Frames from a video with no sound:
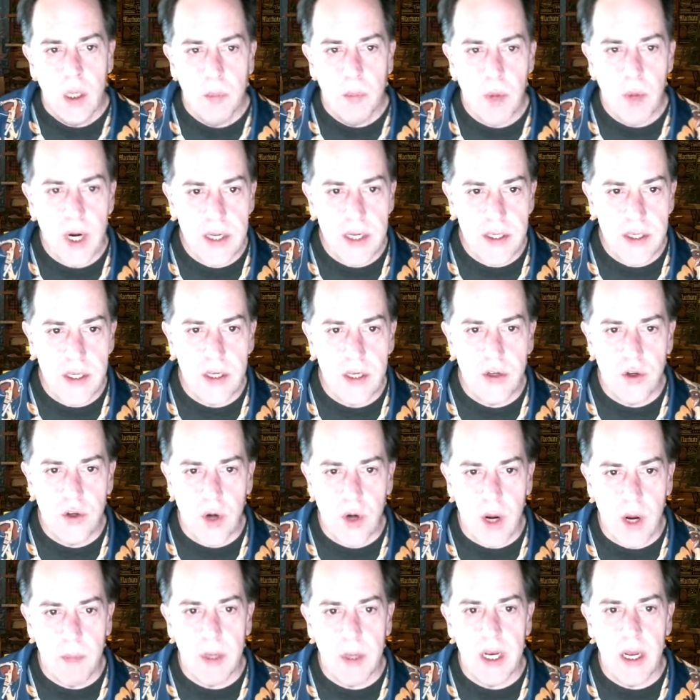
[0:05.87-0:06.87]
President
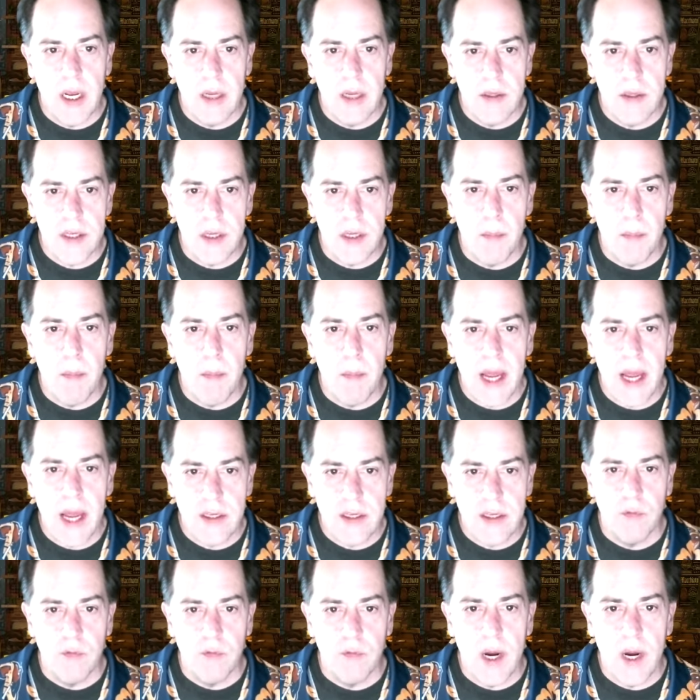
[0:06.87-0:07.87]
Trump announced a
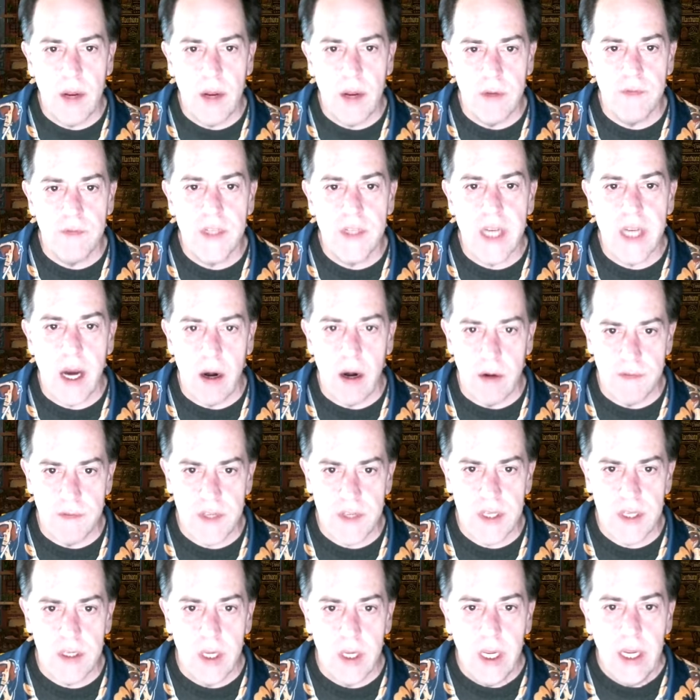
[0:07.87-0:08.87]
massive round of
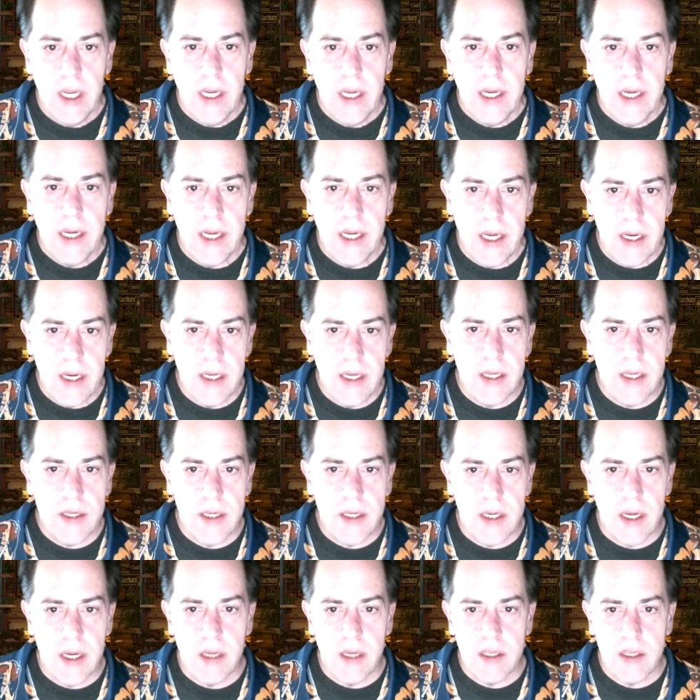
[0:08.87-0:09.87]
tariffs. In his
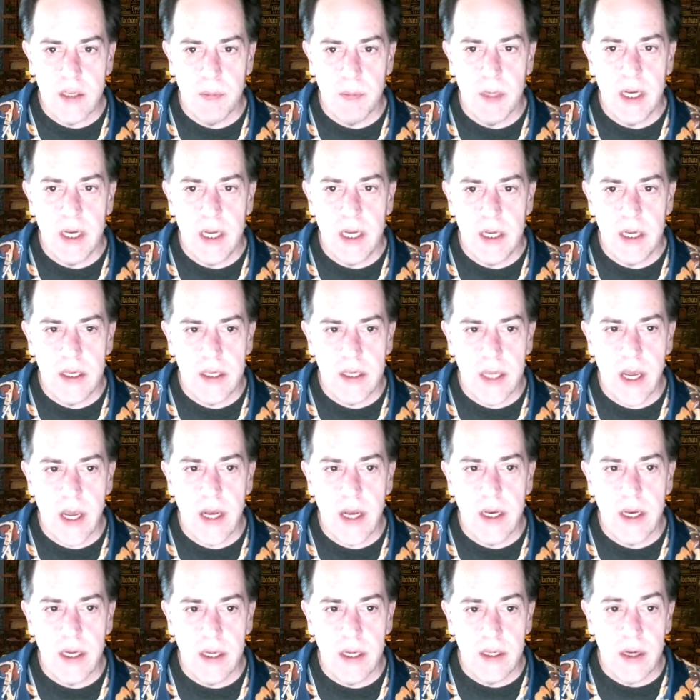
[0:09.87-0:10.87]
announcement, he
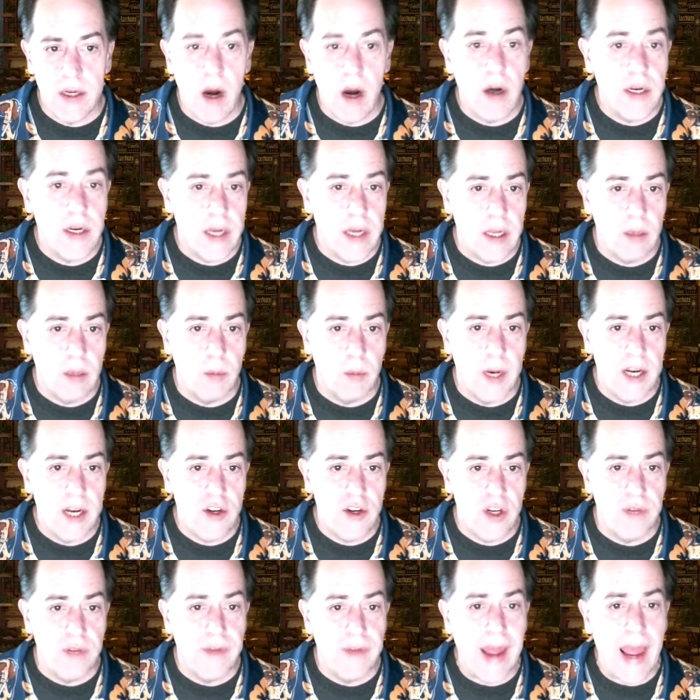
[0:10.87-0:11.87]
said it's our
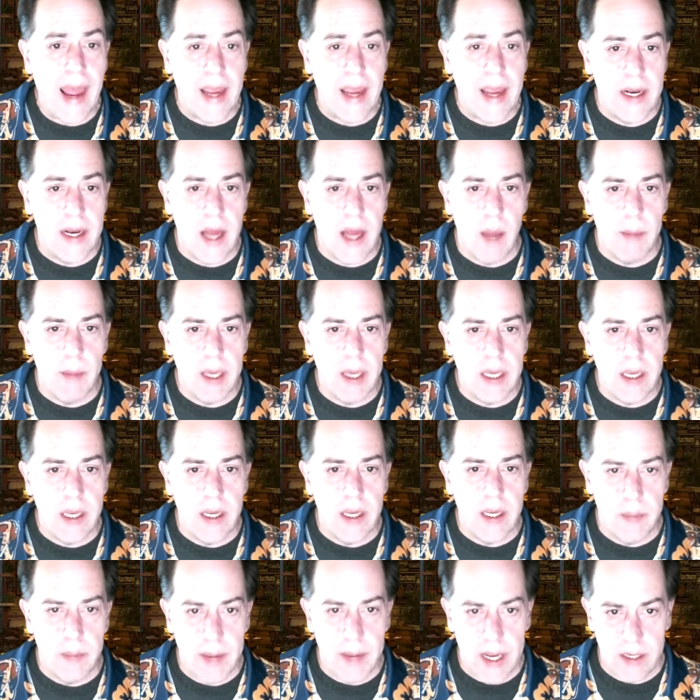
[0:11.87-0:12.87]
declaration of economic
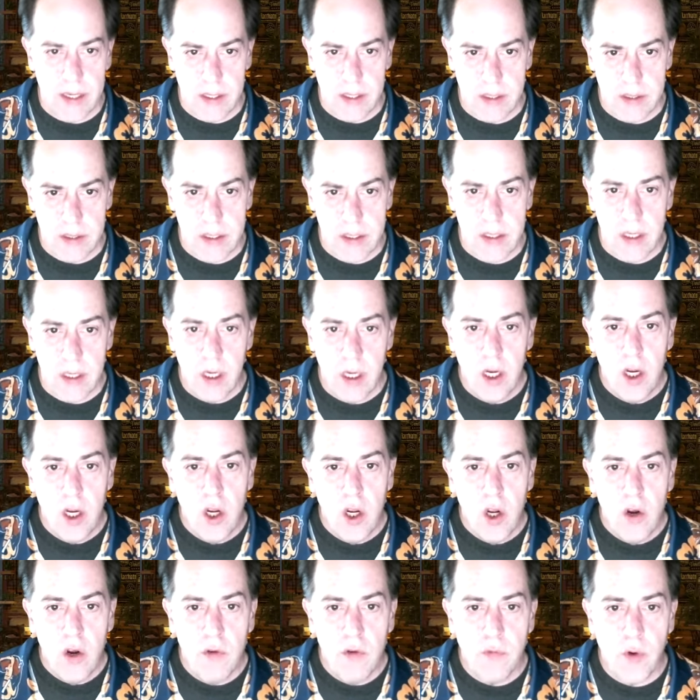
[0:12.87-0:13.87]
independence.
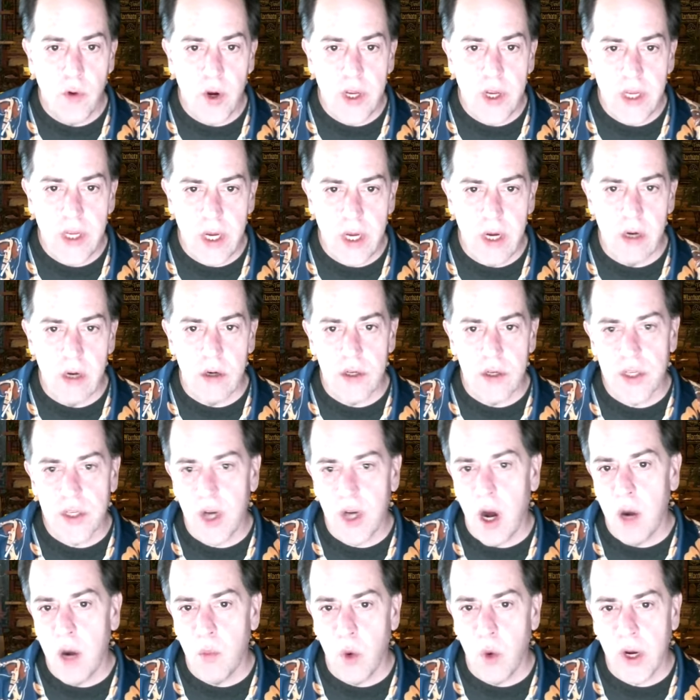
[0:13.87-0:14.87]
For years,
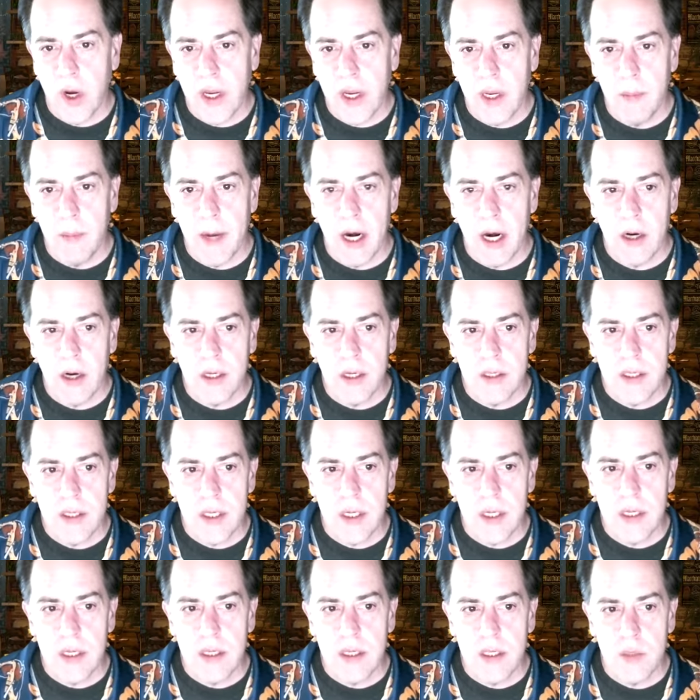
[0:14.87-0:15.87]
hardworking American
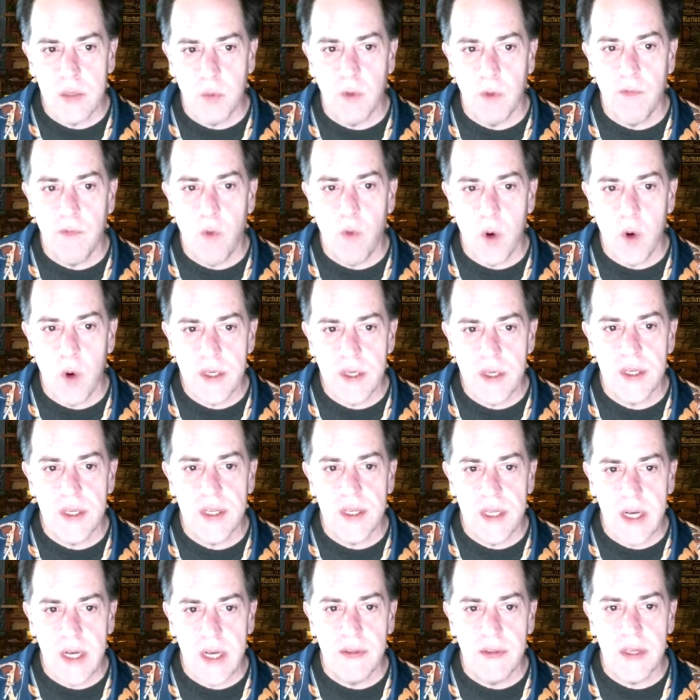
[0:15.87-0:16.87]
citizens were forced to
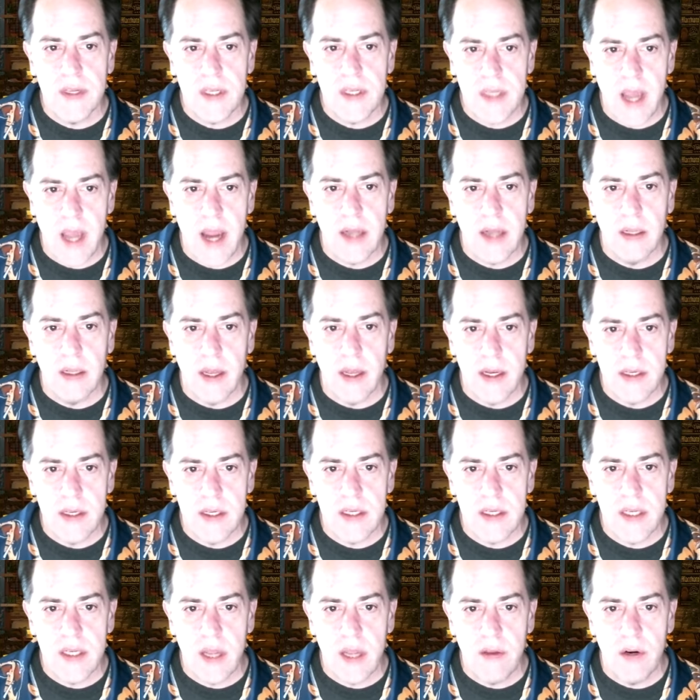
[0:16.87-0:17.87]
sit on the sidelines
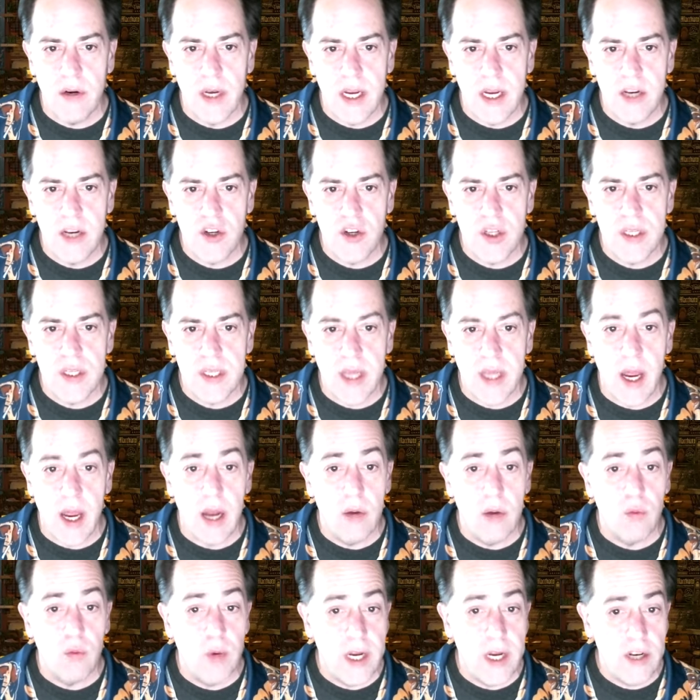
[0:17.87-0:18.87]
as other nations
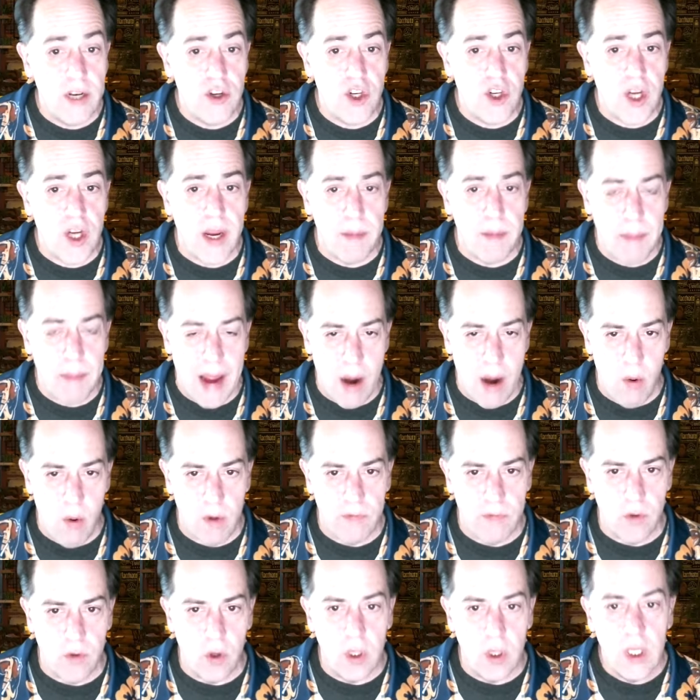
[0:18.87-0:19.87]
got rich and
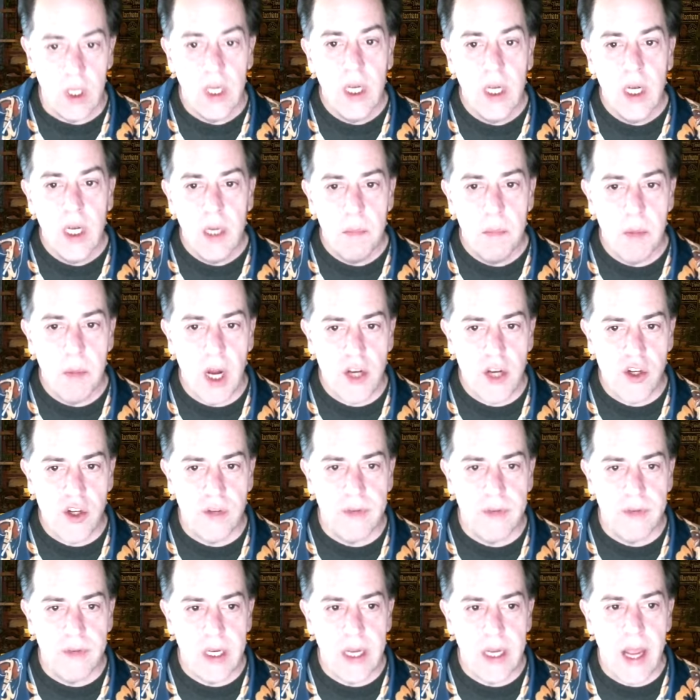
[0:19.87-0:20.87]
powerful, much
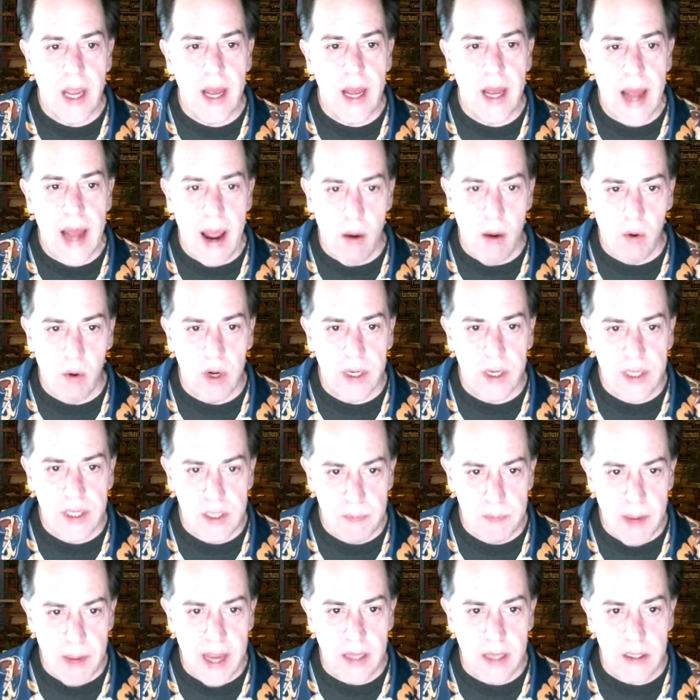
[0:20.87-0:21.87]
of it at our
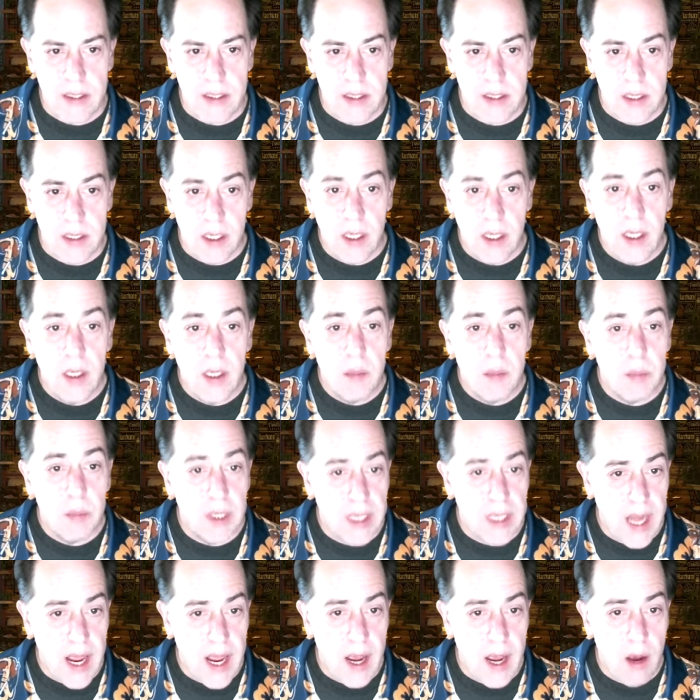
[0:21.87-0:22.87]
expense. But
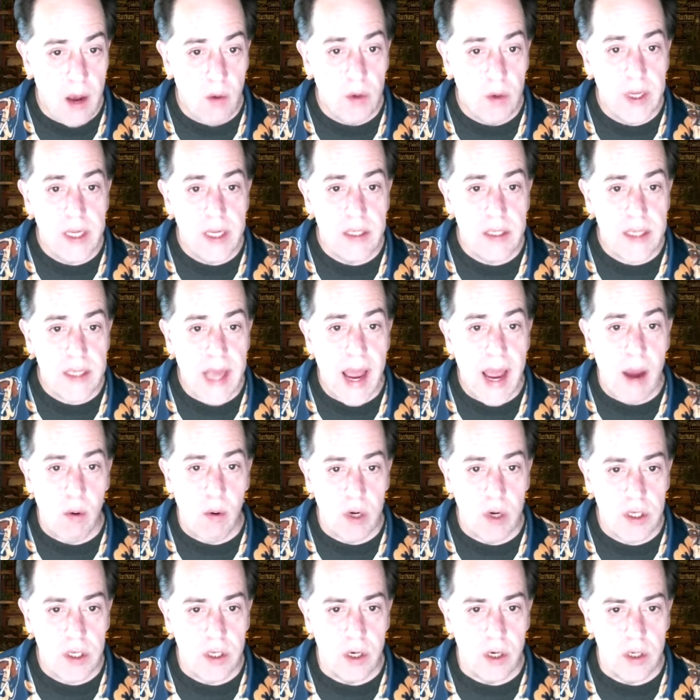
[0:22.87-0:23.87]
now it's
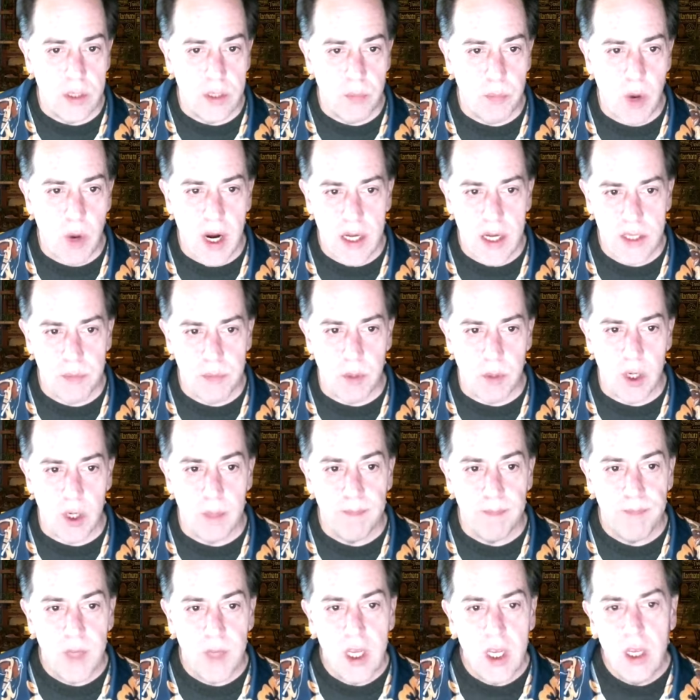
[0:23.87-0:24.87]
our turn to prosper.
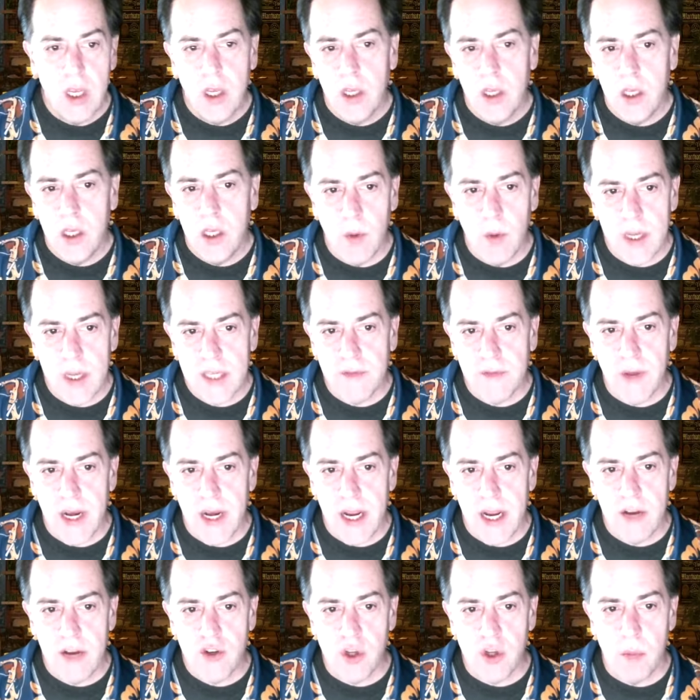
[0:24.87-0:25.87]
U.S.
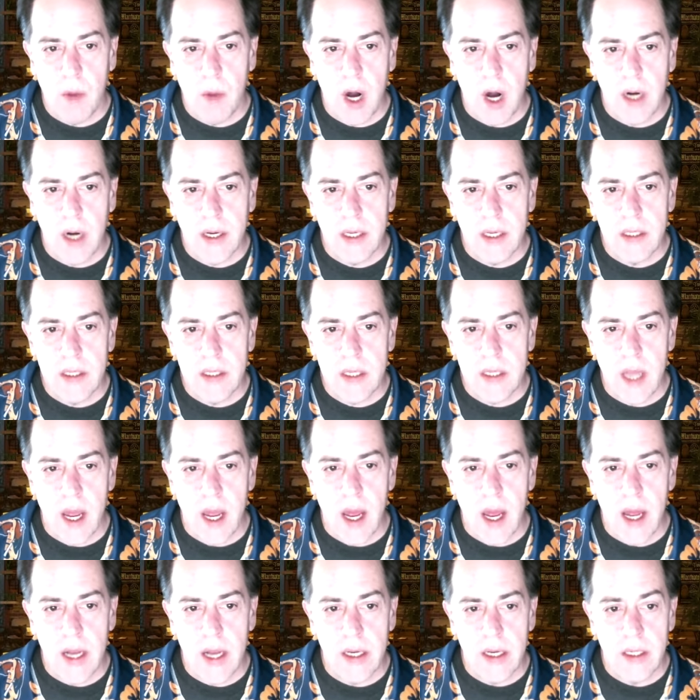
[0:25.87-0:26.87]
financial markets
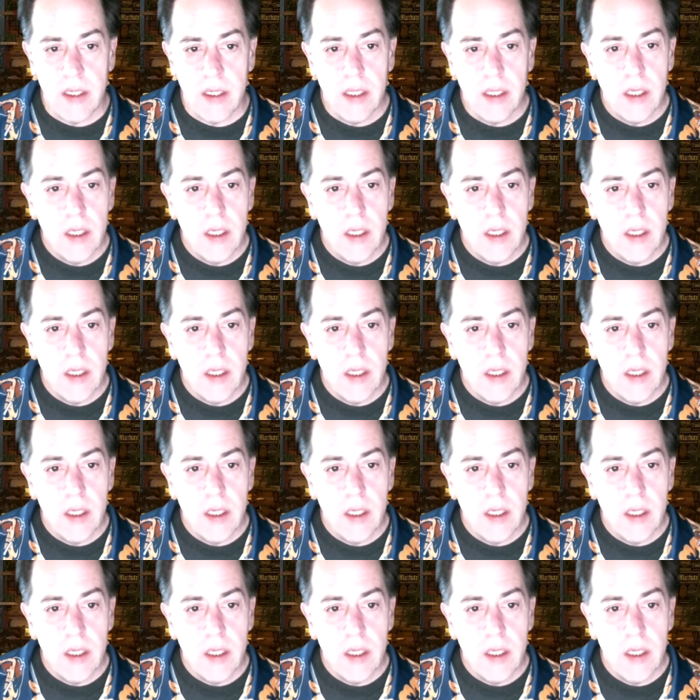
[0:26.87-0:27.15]
on